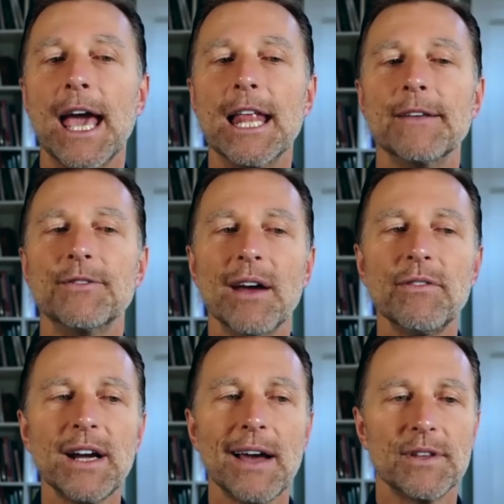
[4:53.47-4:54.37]
And if you
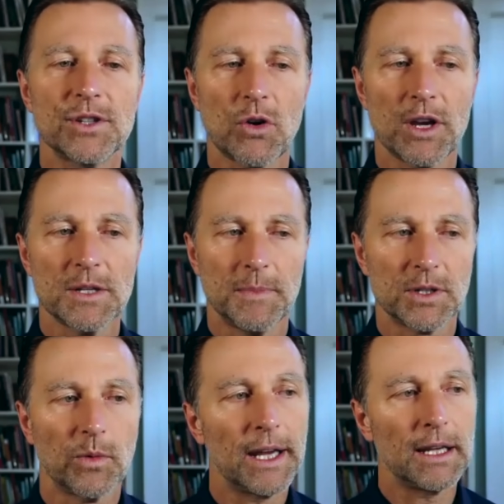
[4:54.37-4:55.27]
ever have the choice
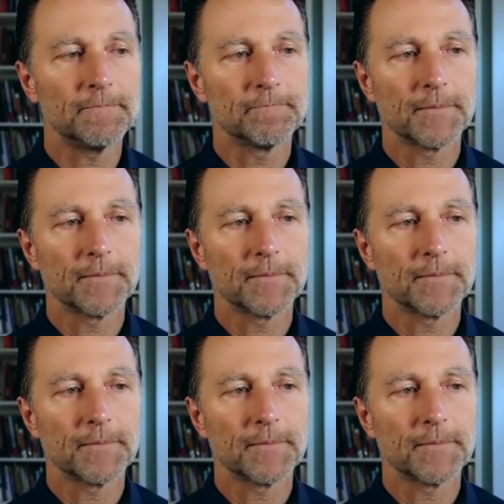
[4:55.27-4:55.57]
between